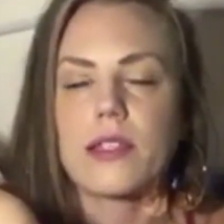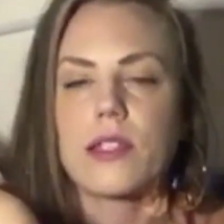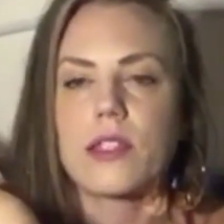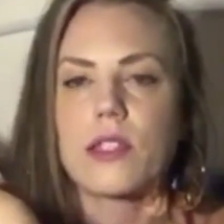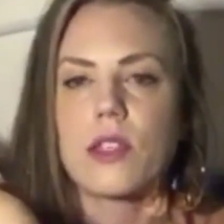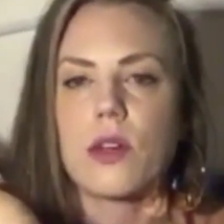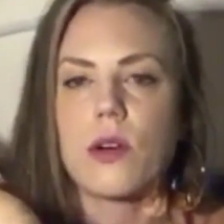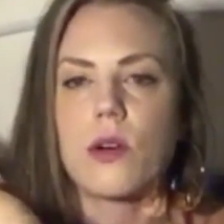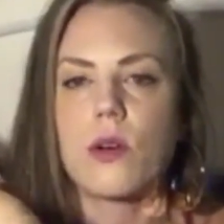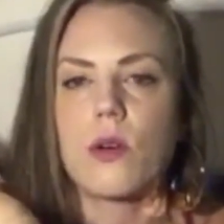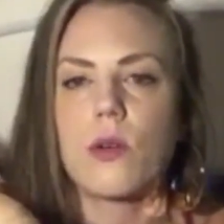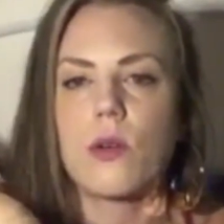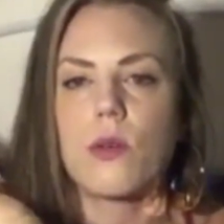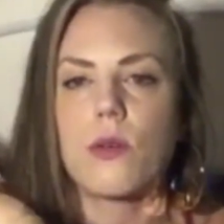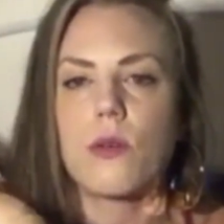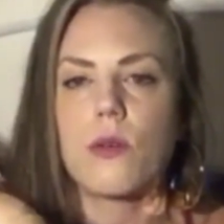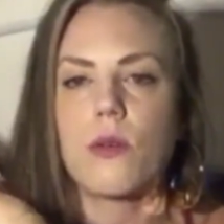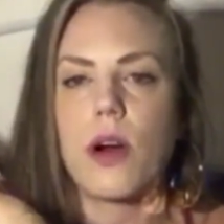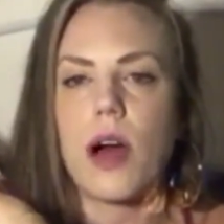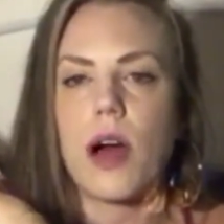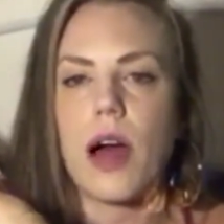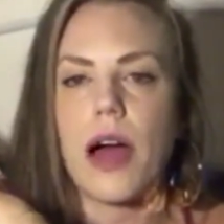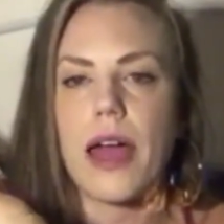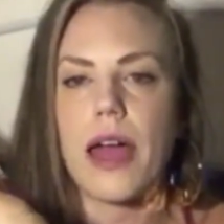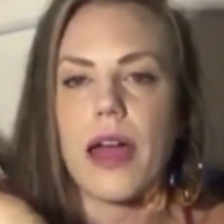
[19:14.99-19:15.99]
So
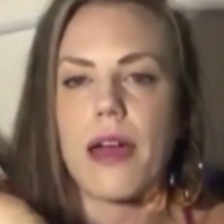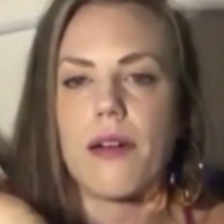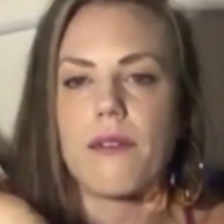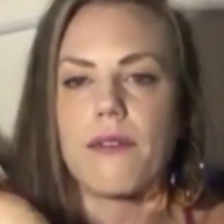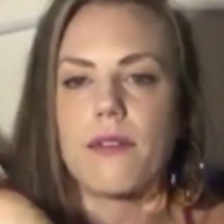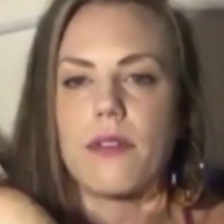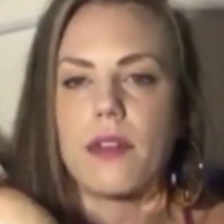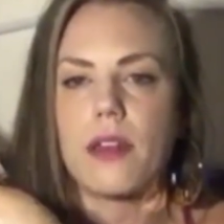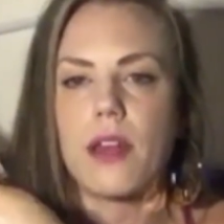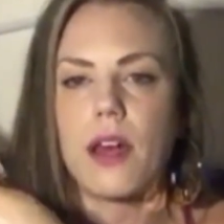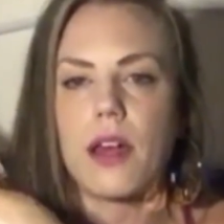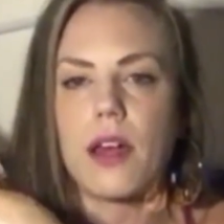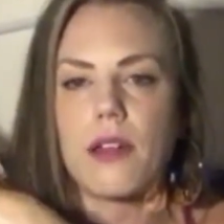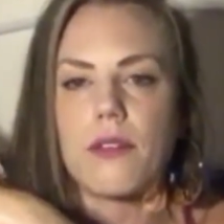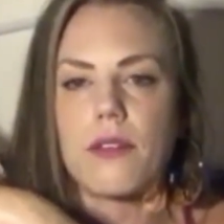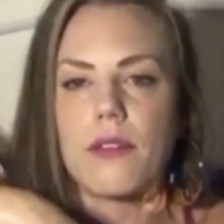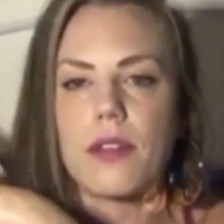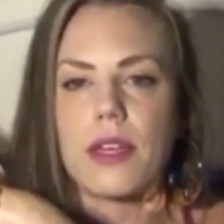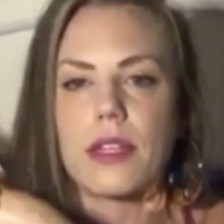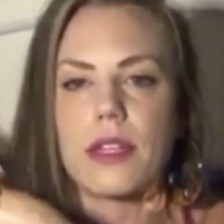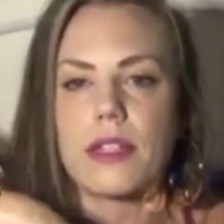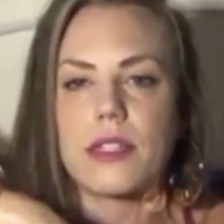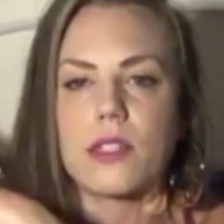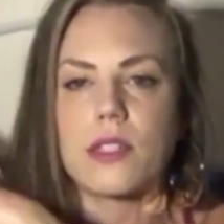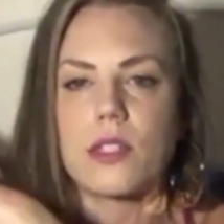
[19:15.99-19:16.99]
I have none of this.